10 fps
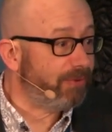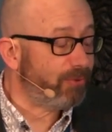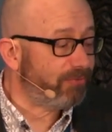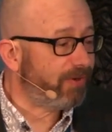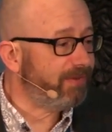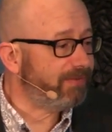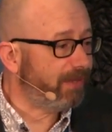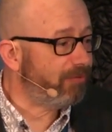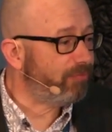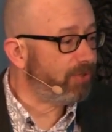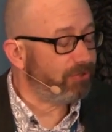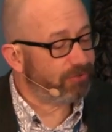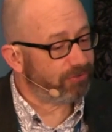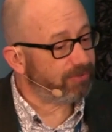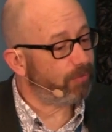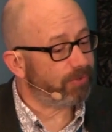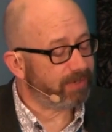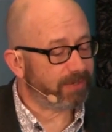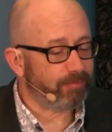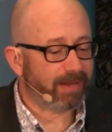They were very safe, but you could no one
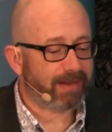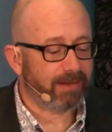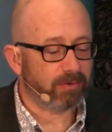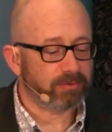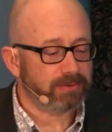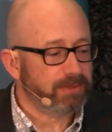could get them back out.